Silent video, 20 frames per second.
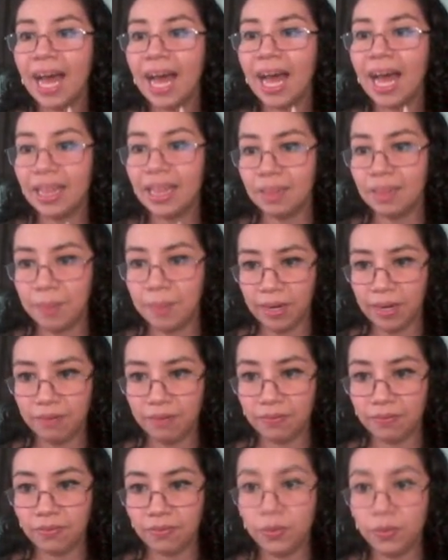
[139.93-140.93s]
adverb.
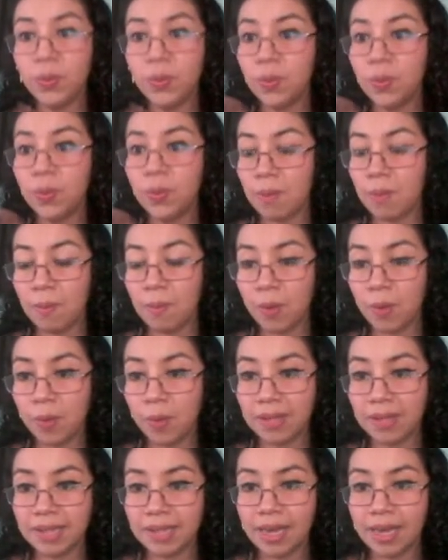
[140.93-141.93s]
Do you remember
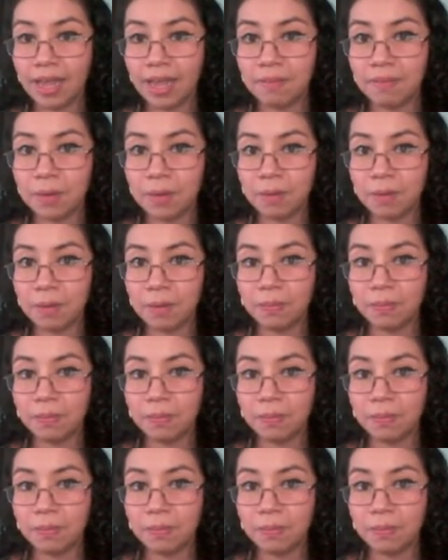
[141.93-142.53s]
what's an adverb?